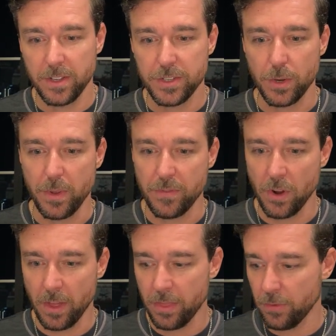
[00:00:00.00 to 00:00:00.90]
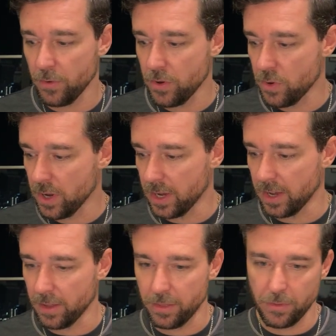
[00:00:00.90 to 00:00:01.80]
So we've gone through
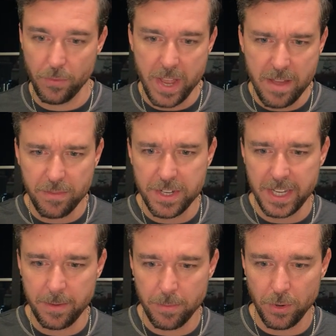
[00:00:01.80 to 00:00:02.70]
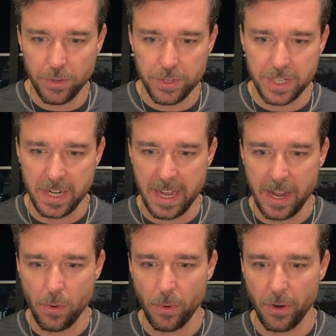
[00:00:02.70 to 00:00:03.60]
3 of the 10 bowls, and
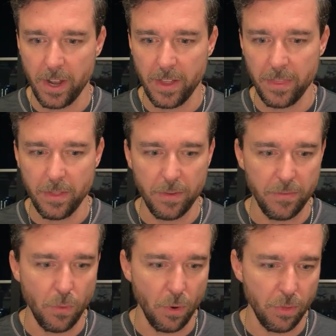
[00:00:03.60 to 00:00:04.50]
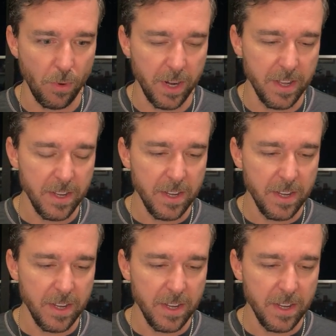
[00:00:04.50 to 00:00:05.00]
now we're on the 4th one.